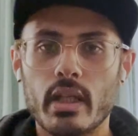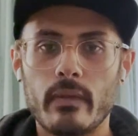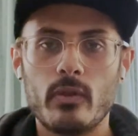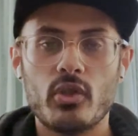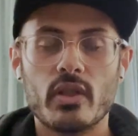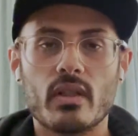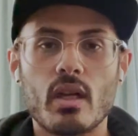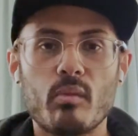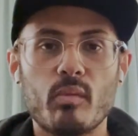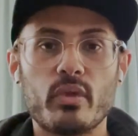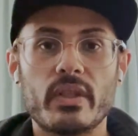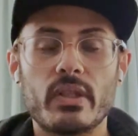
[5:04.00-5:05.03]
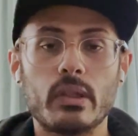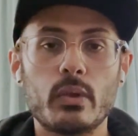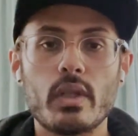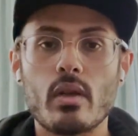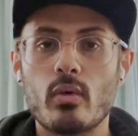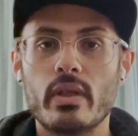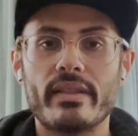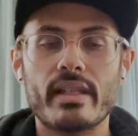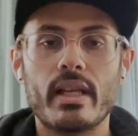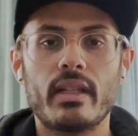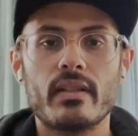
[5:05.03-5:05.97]
if you just come up with a solution or
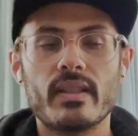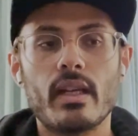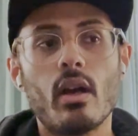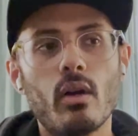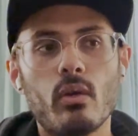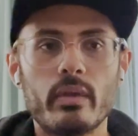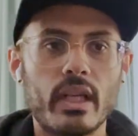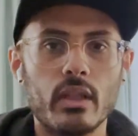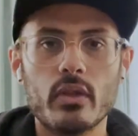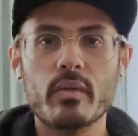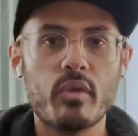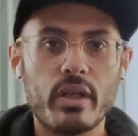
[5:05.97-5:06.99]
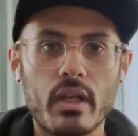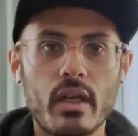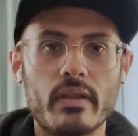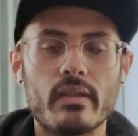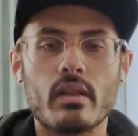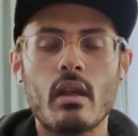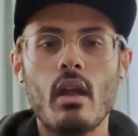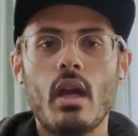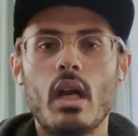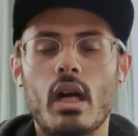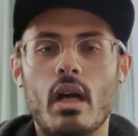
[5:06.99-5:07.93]
design and say, oh, that looks pretty nice,
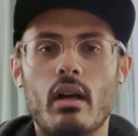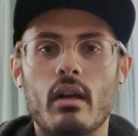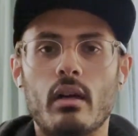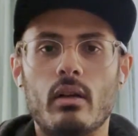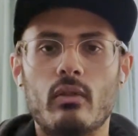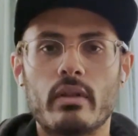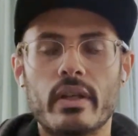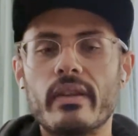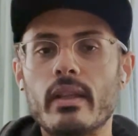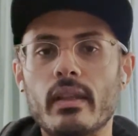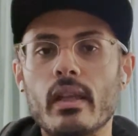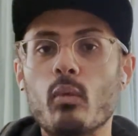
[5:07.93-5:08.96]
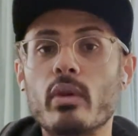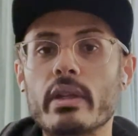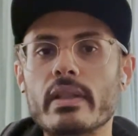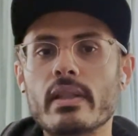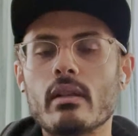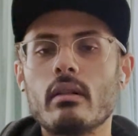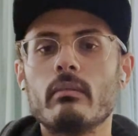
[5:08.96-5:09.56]
or I think that works.